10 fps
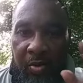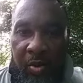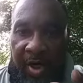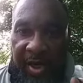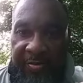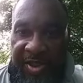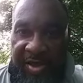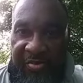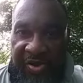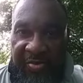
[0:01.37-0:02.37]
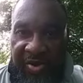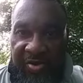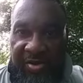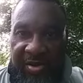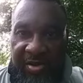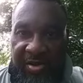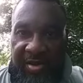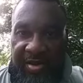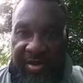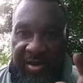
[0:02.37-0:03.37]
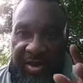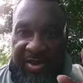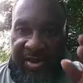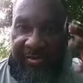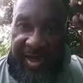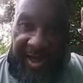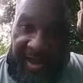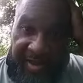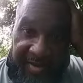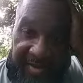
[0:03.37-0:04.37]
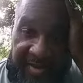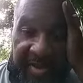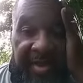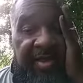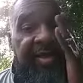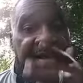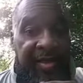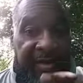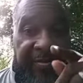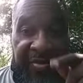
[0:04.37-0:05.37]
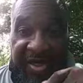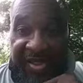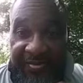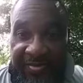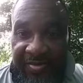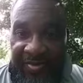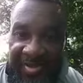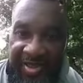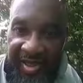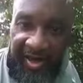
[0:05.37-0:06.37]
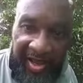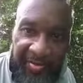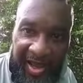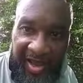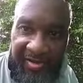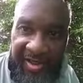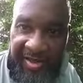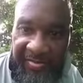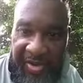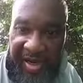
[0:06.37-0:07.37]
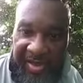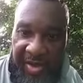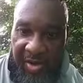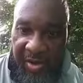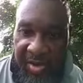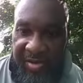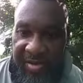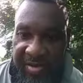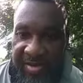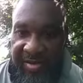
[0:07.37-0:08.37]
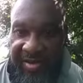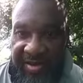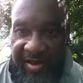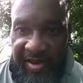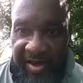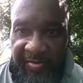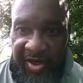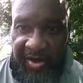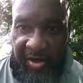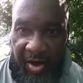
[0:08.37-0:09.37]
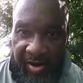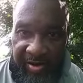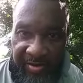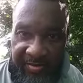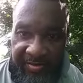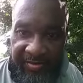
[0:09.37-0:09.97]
What up, good peoples? This is your man, the Bishop, and I'm out in the backyard in my garden.